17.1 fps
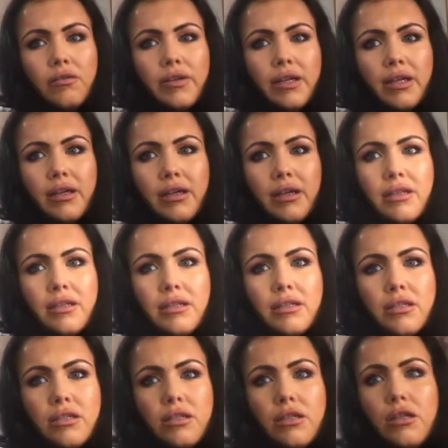think
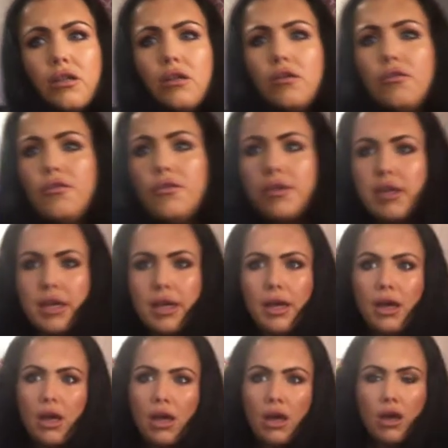that's enough.
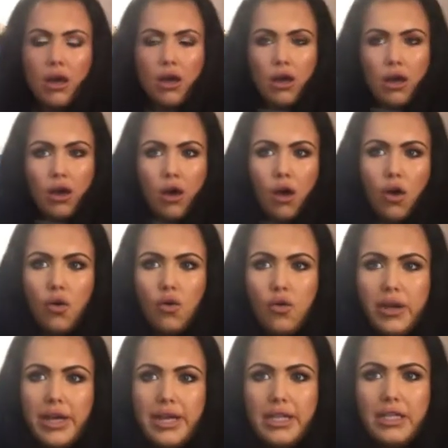Yeah,
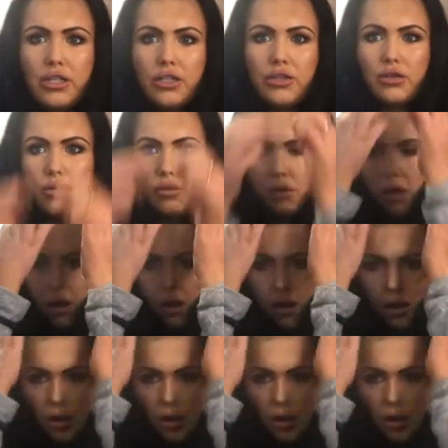okay, so